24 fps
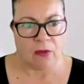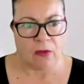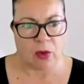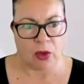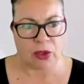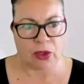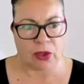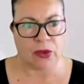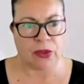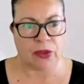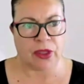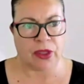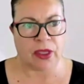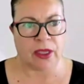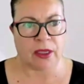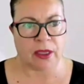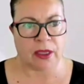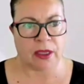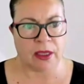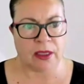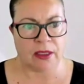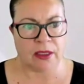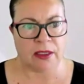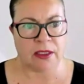of what you
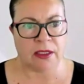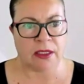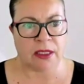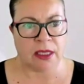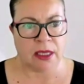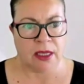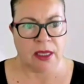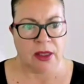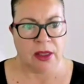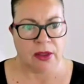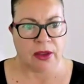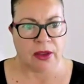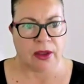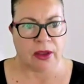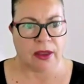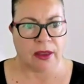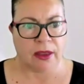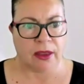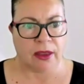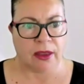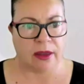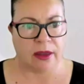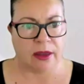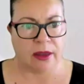think is
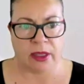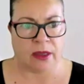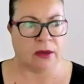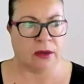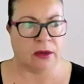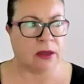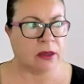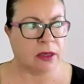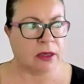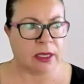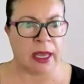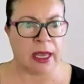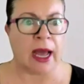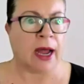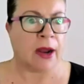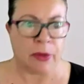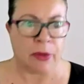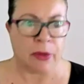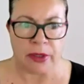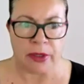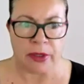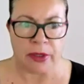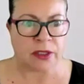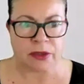the
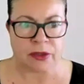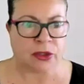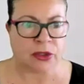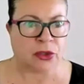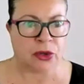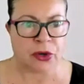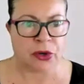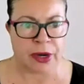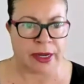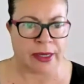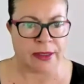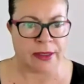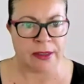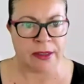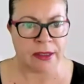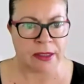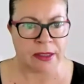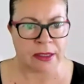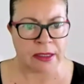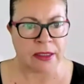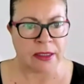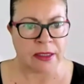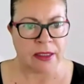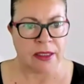current
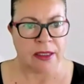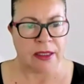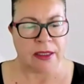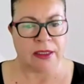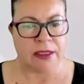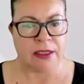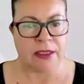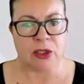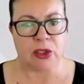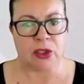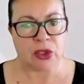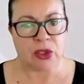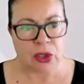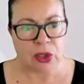trend is so